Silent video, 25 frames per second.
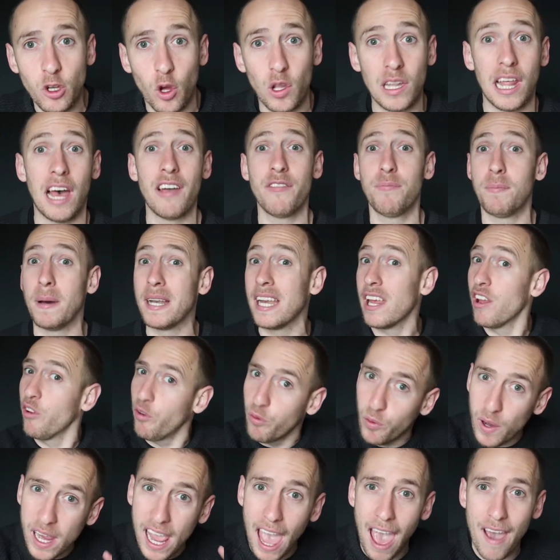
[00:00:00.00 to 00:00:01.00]
your life. But
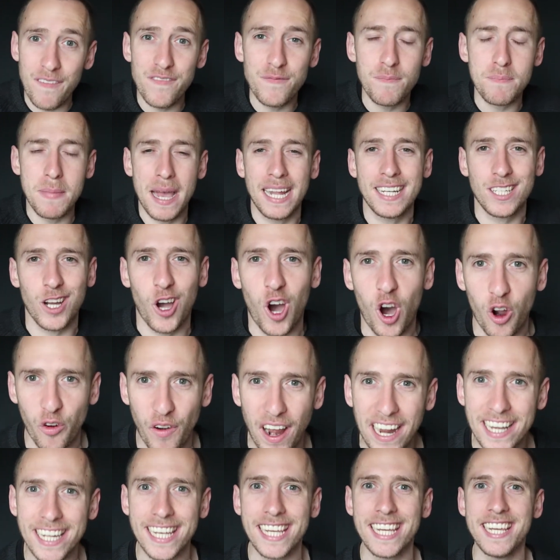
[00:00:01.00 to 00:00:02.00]
if we haven't met
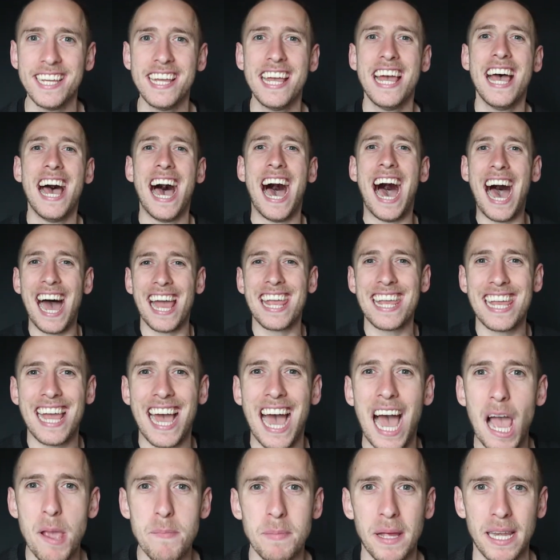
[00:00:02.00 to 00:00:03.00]
already, hi,
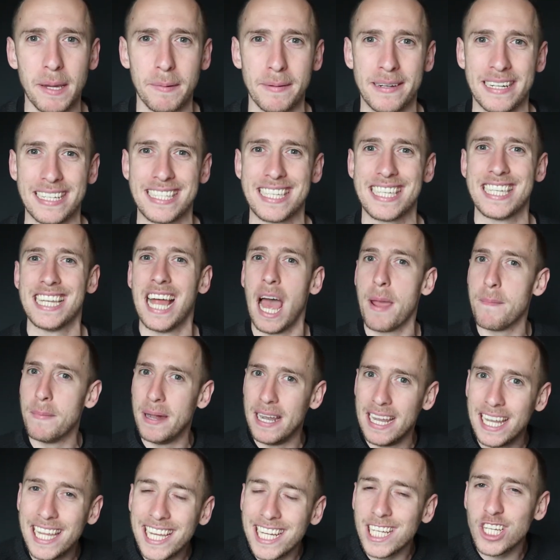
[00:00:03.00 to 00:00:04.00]
I'm Yannik, I'm a
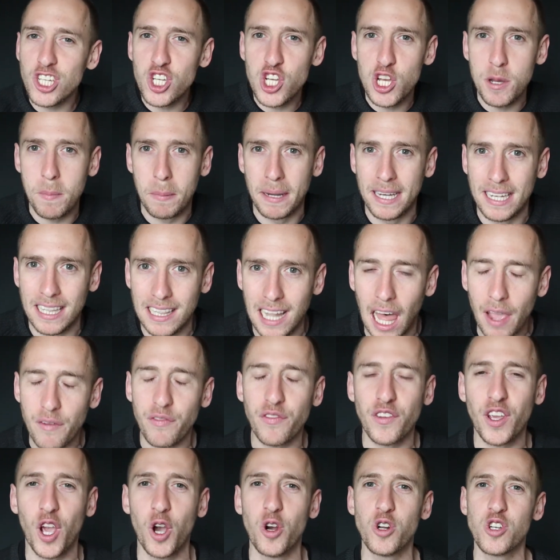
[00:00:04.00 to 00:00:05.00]
leadership and
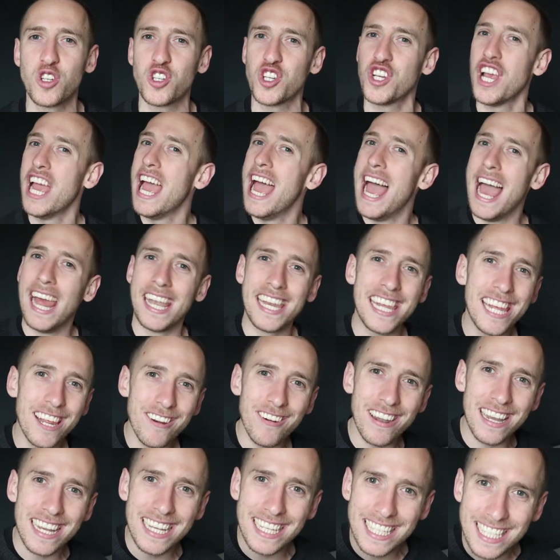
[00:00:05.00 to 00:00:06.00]
life coach. And here
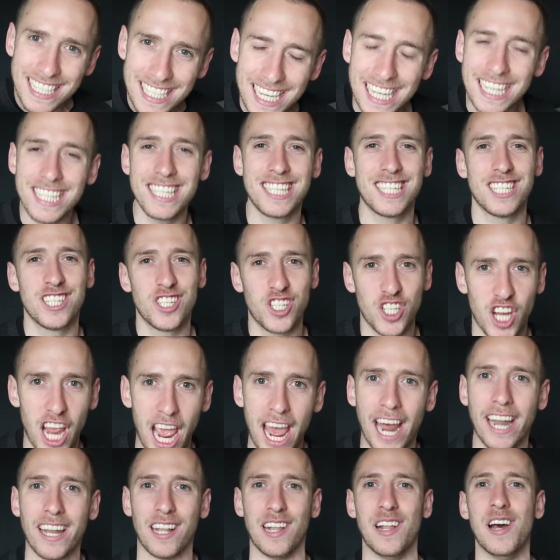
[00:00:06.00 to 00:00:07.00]
in this
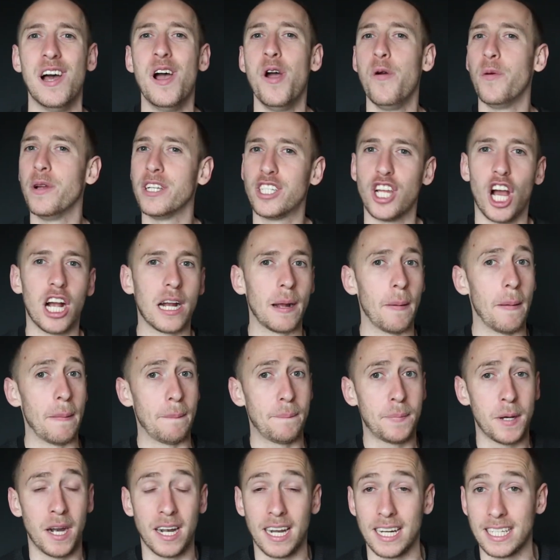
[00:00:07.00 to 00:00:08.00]
channel, we talk
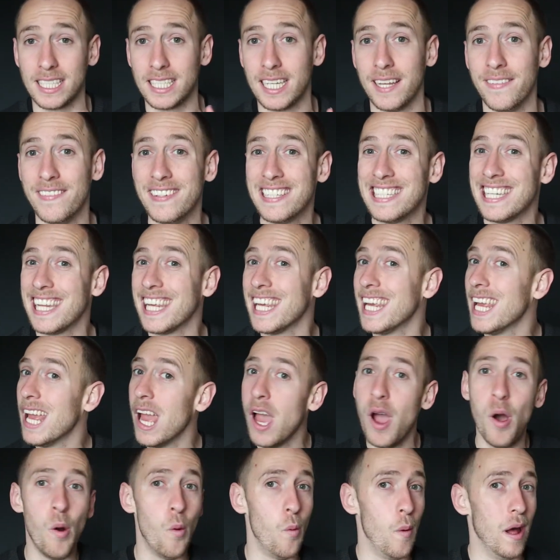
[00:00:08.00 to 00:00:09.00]
about productivity,
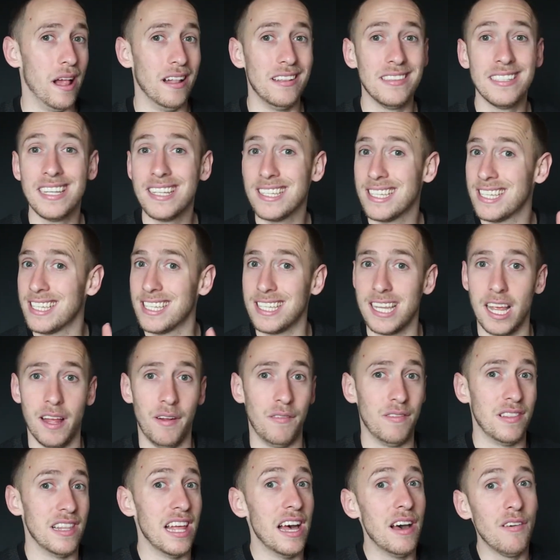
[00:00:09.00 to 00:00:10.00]
wellness,
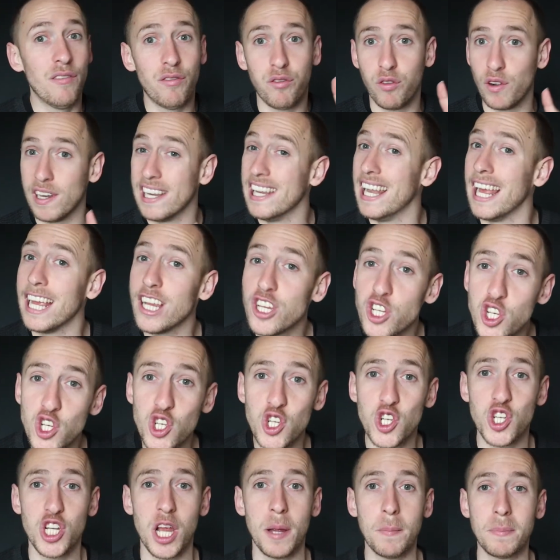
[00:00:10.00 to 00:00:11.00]
self-love,
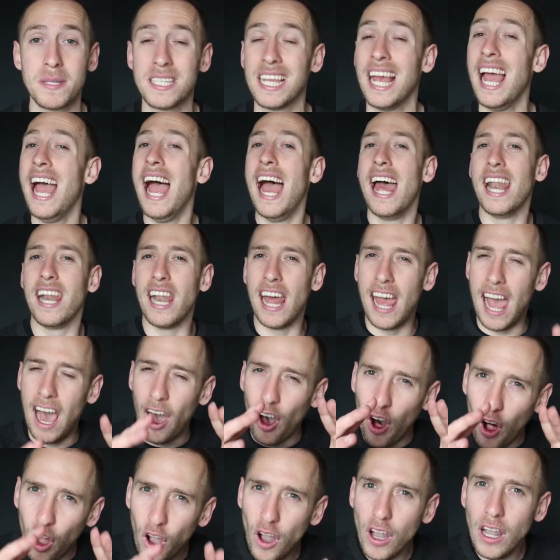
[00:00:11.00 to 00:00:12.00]
relationships, and
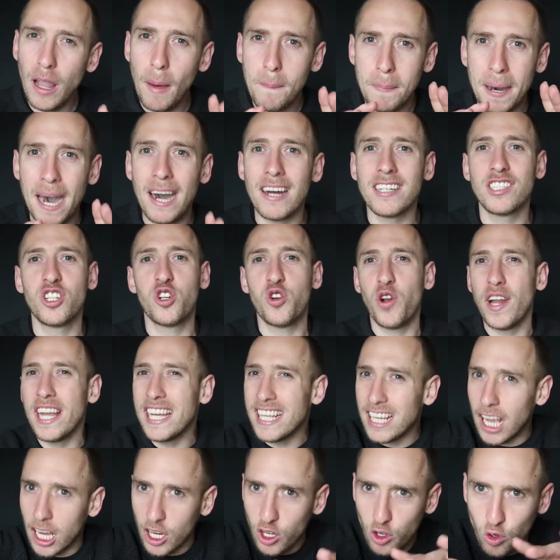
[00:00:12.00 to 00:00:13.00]
all about
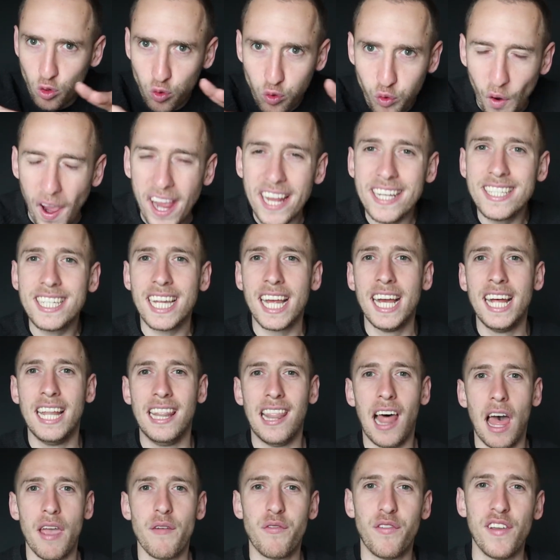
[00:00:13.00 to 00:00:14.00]
creating a great
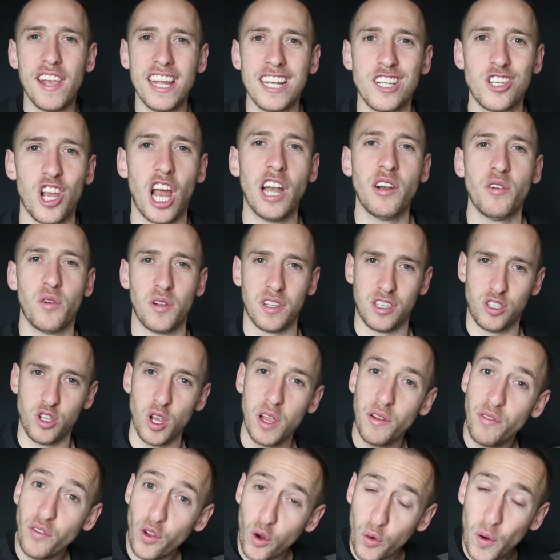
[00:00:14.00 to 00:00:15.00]
life in general. So
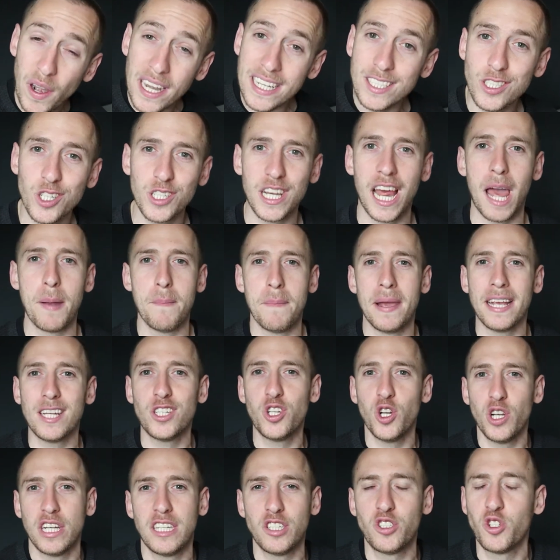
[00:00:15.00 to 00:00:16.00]
if you're into that, make
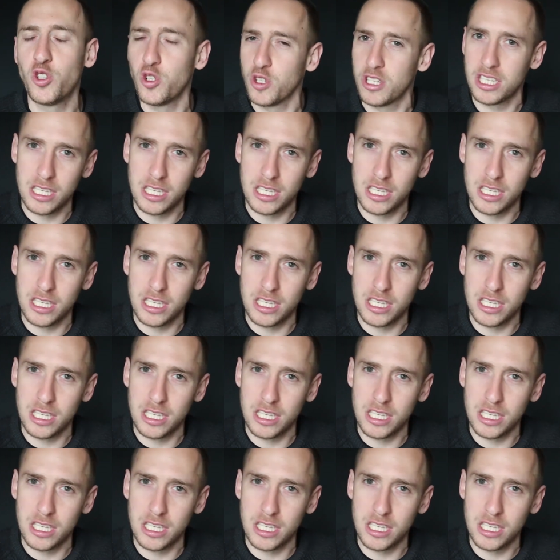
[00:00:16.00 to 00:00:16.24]
sure that you